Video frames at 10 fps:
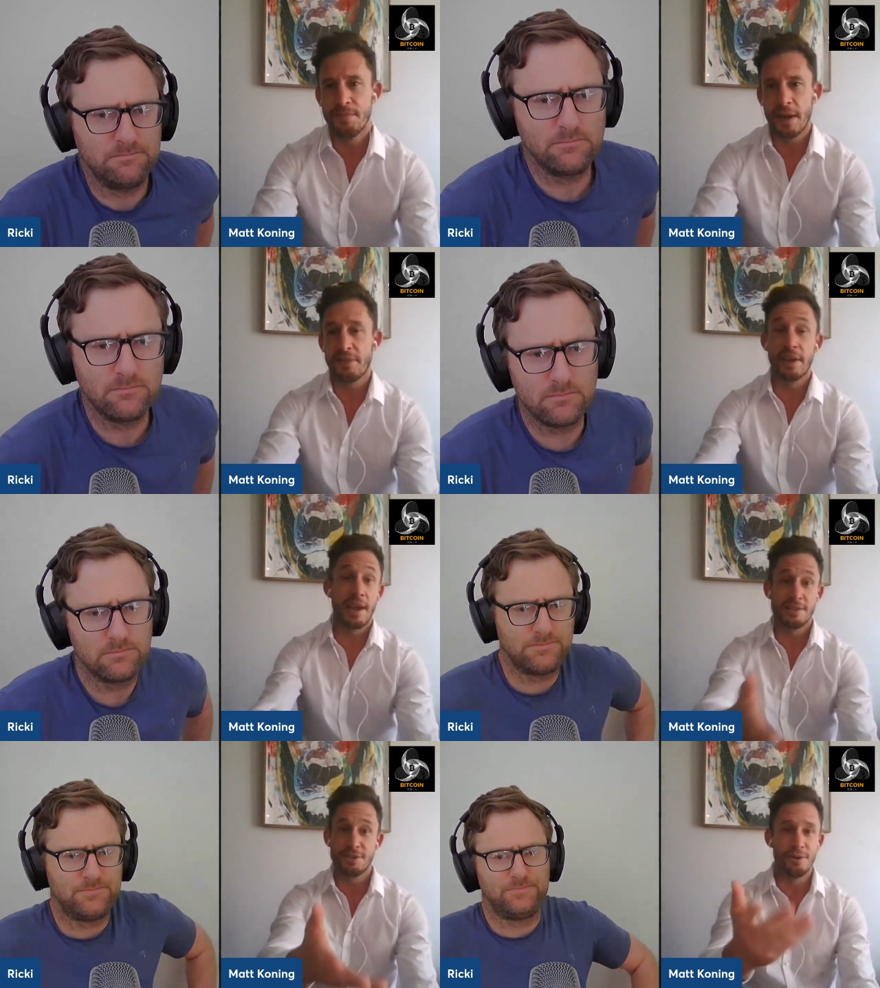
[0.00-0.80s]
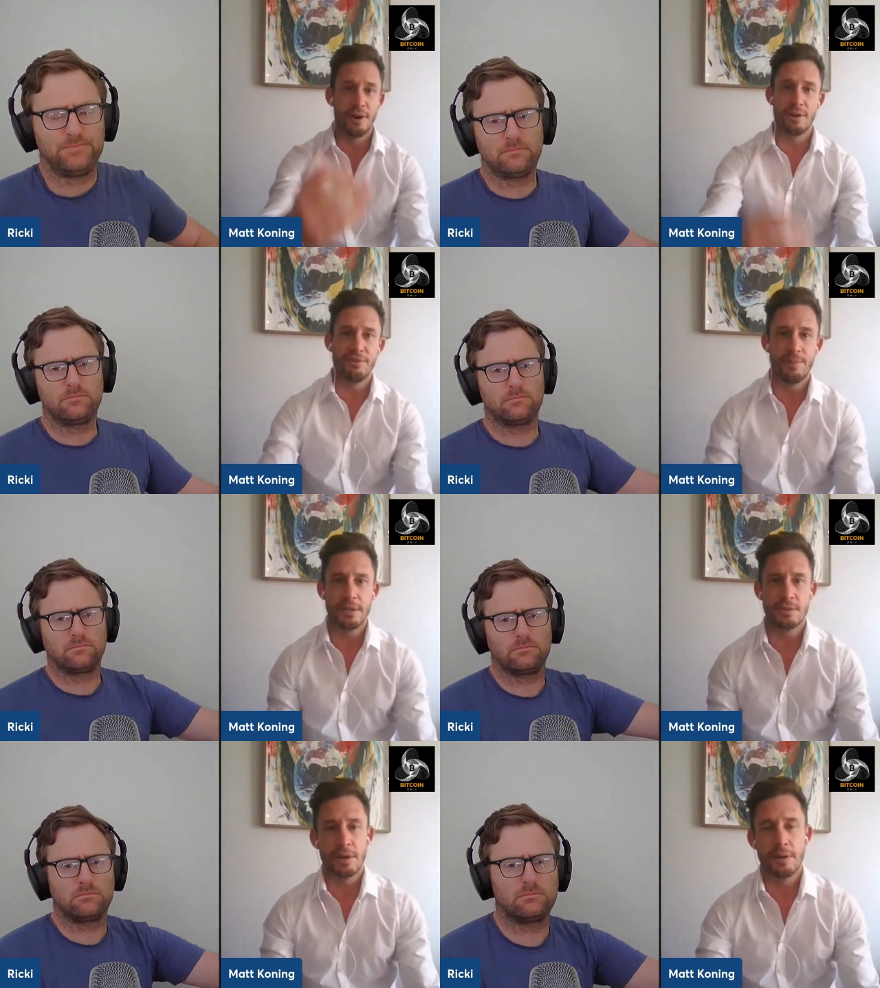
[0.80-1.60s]
Speaker 1: I think, as you know, and you've been
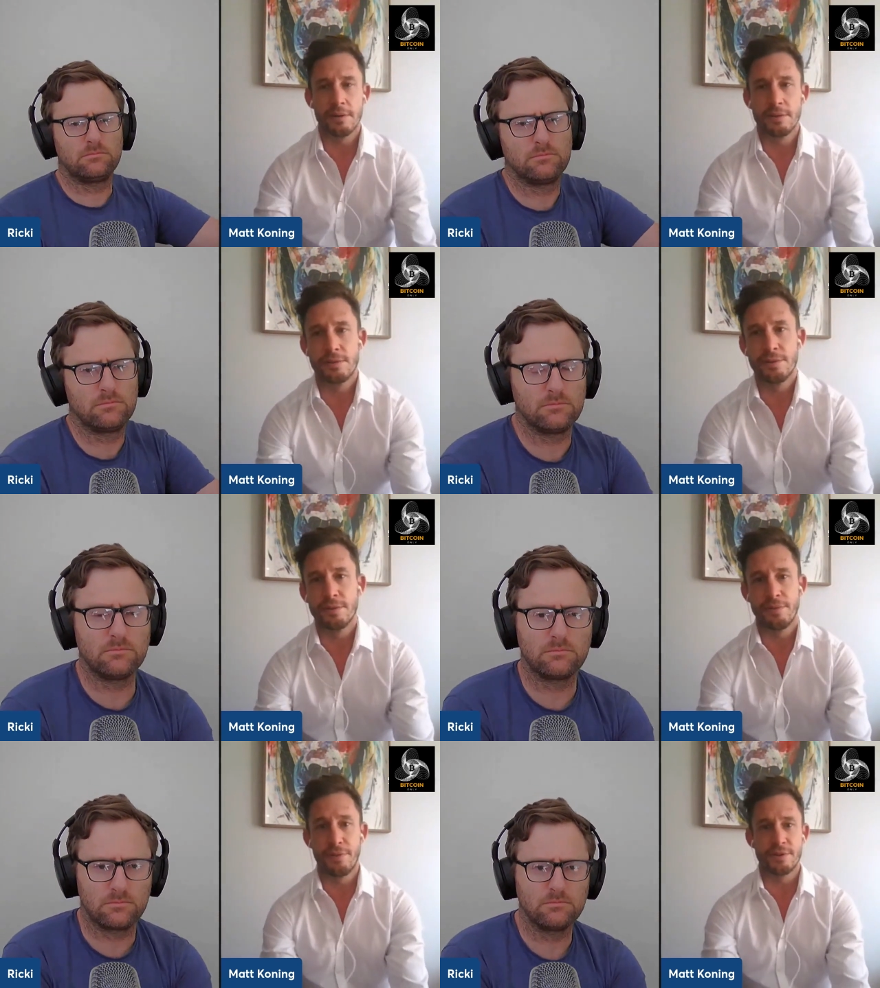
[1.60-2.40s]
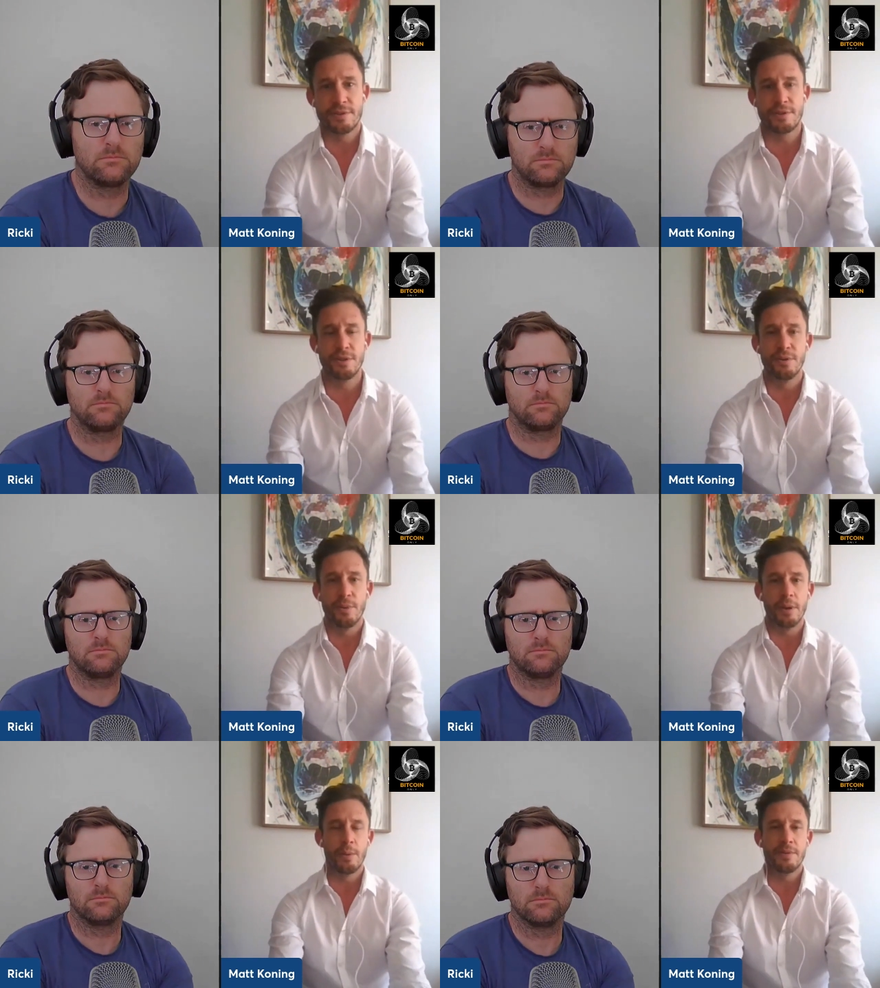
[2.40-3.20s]
to to the first two,
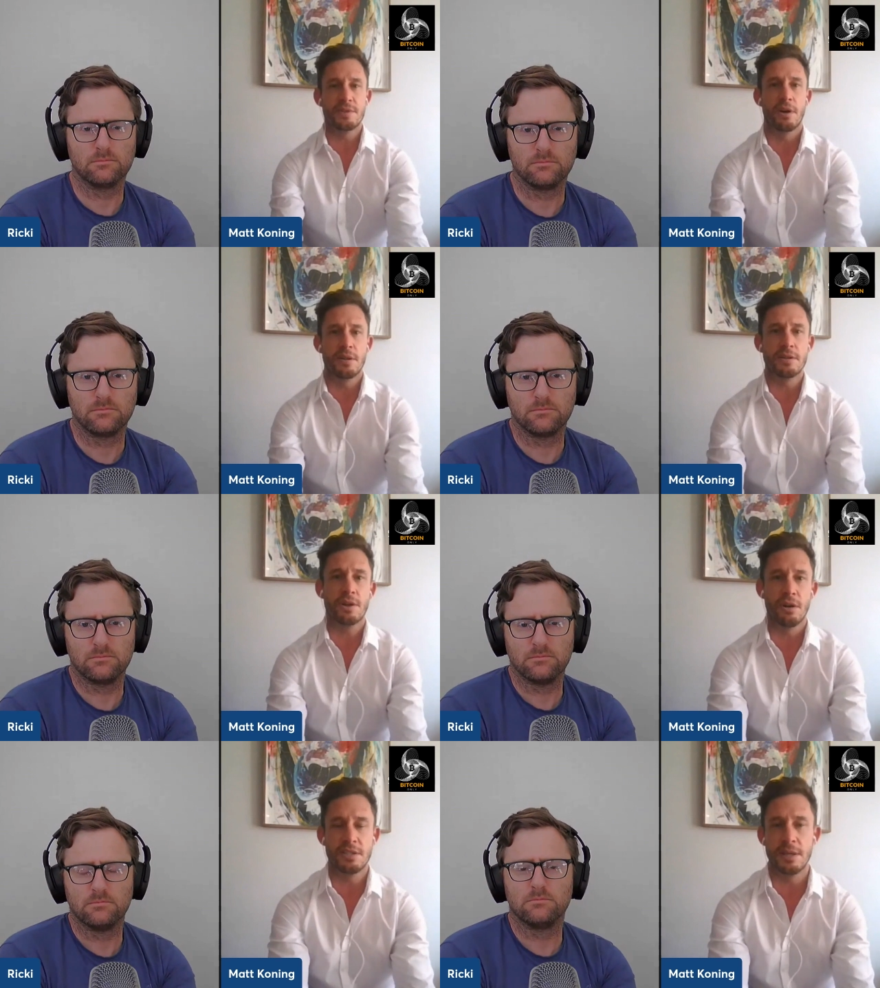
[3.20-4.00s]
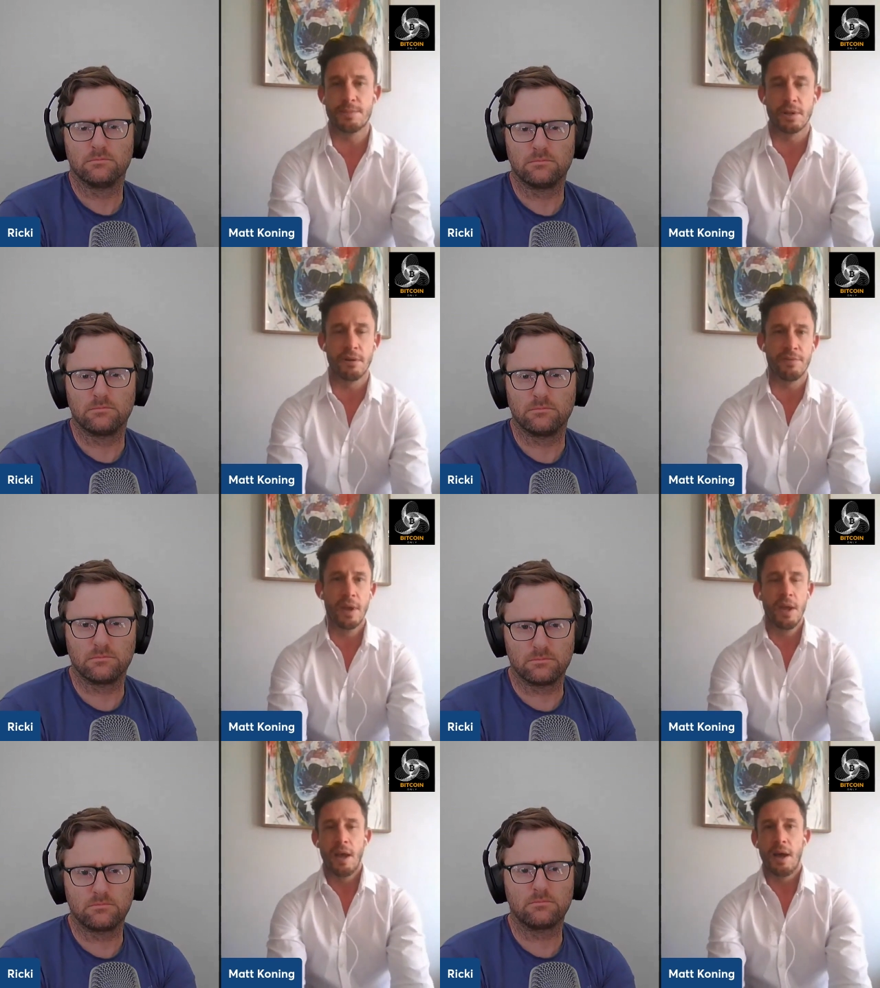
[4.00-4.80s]
we, have started this concept of
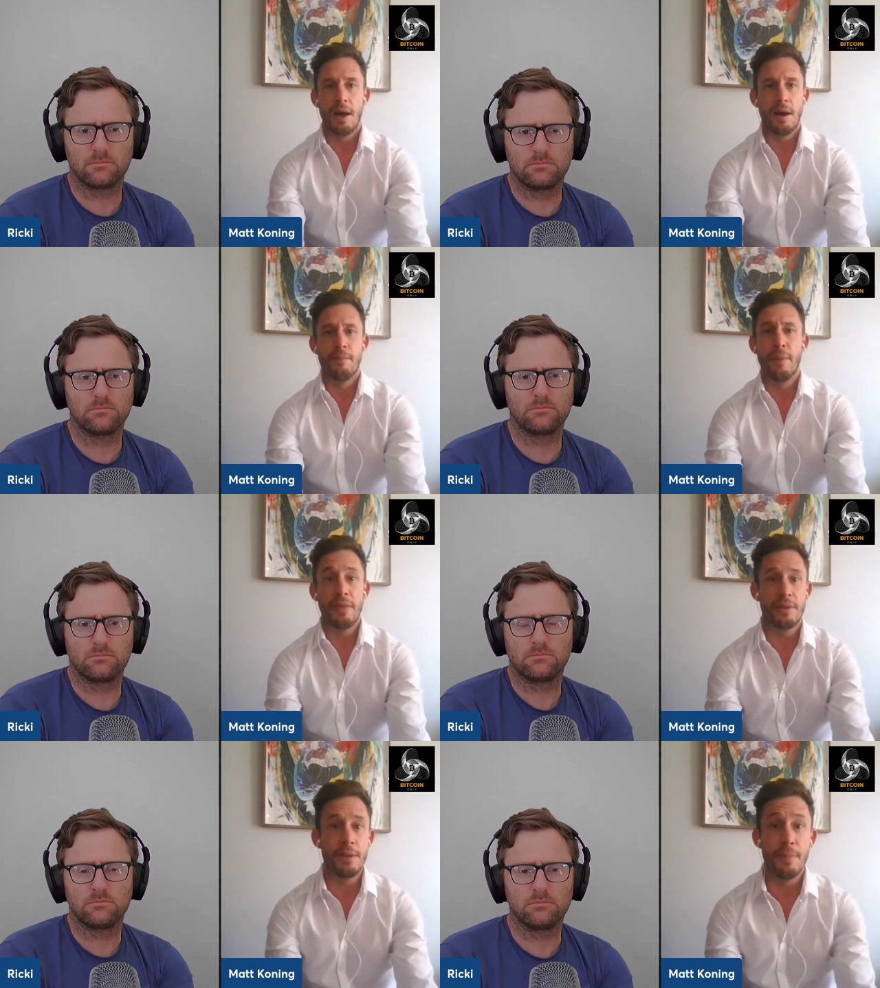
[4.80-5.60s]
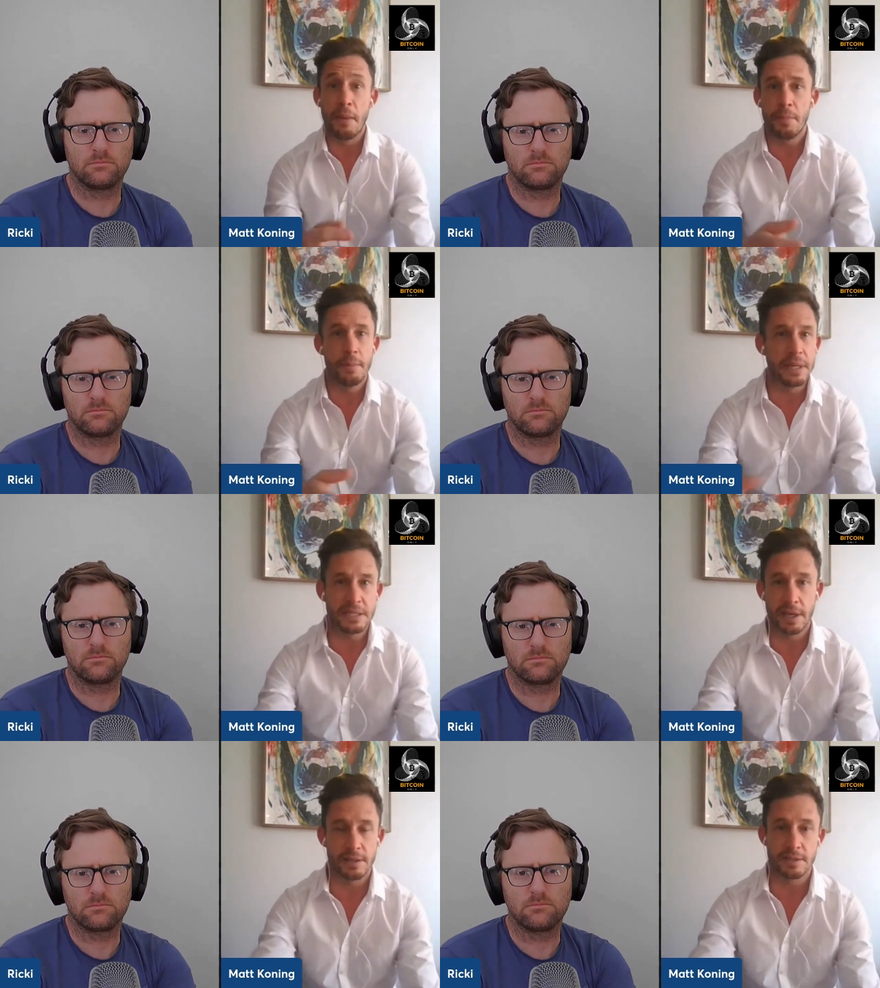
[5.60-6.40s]
uh, monthly member
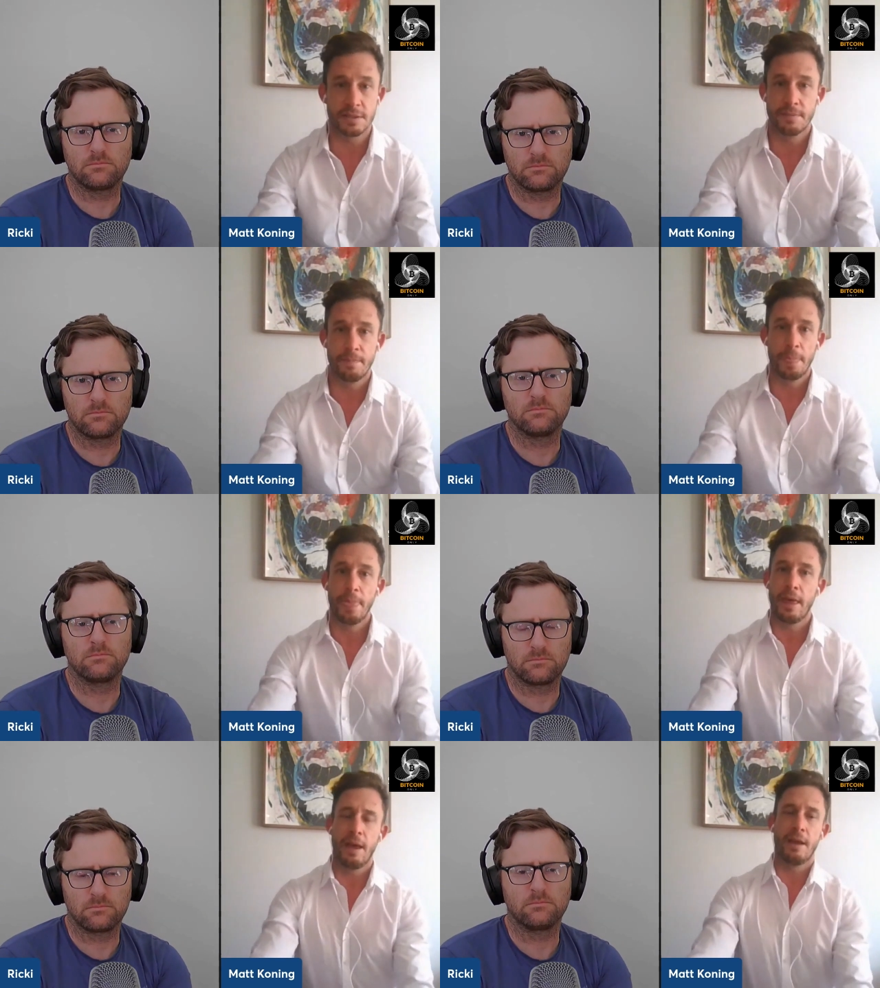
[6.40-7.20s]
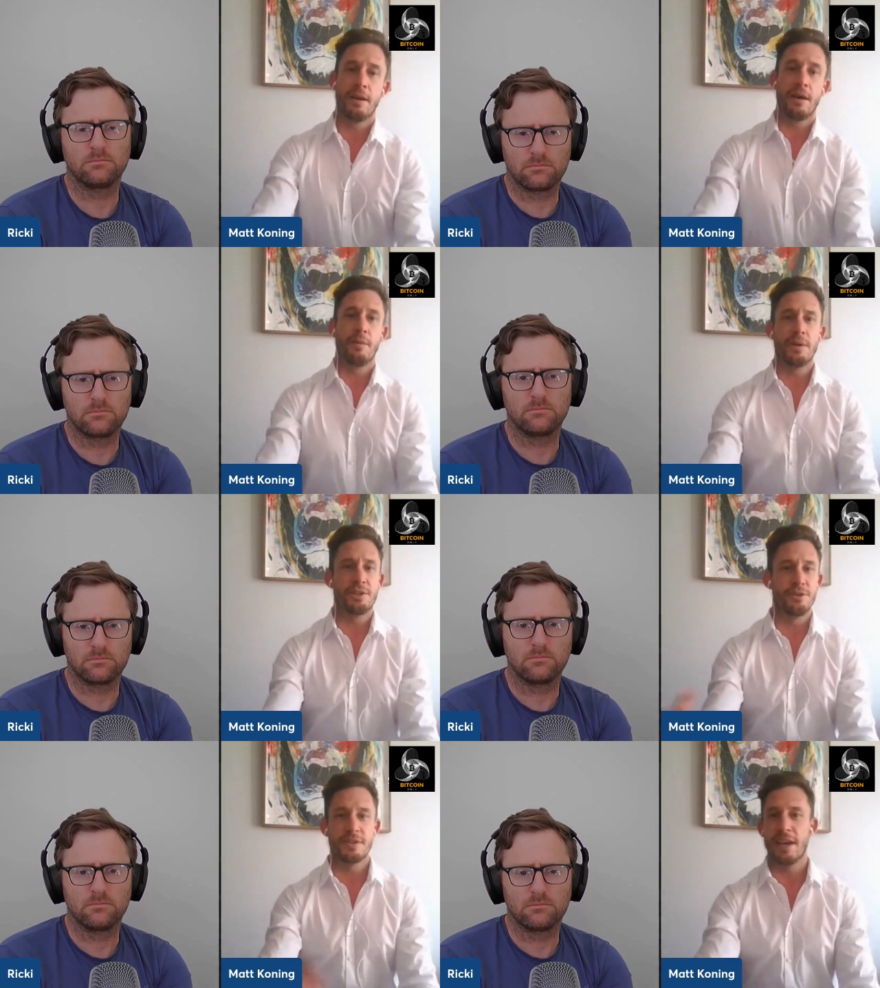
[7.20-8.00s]
meetings and uh, we're
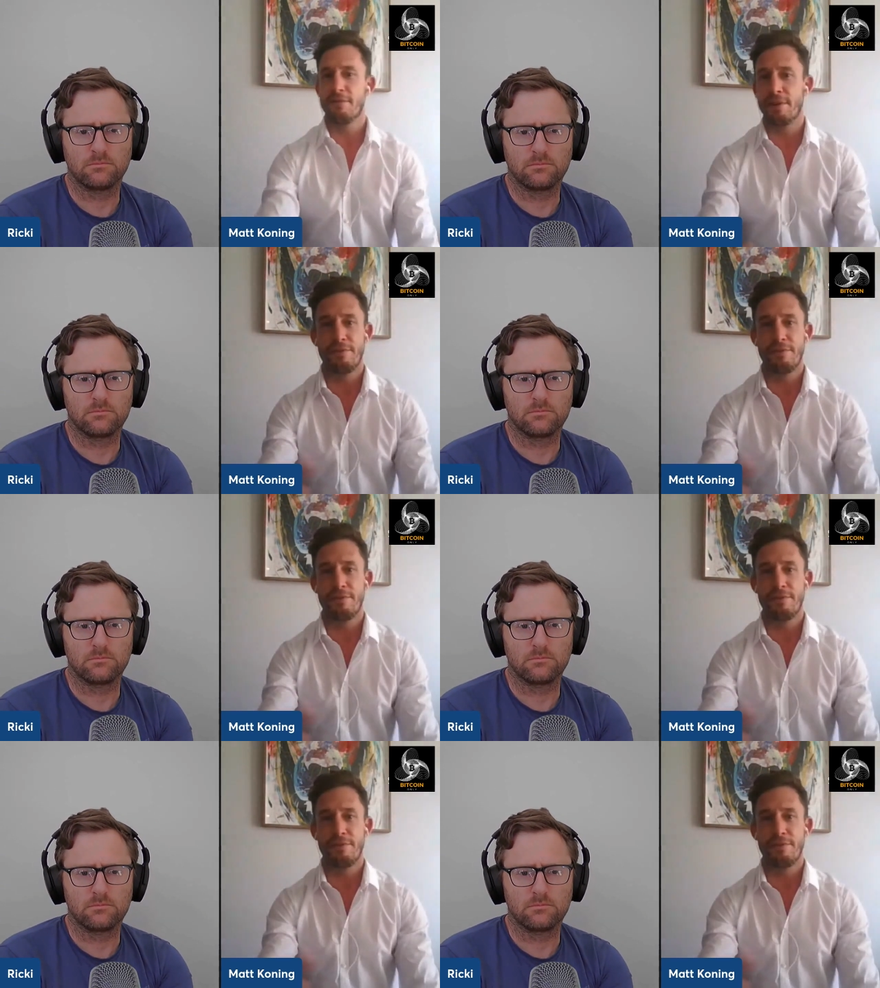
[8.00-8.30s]
choosing every